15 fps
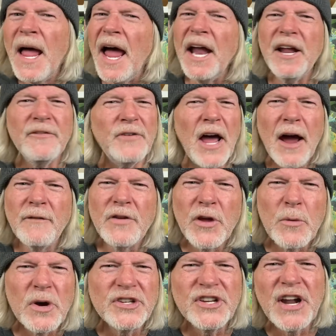And if ever there
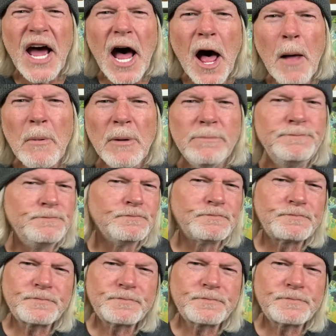was an album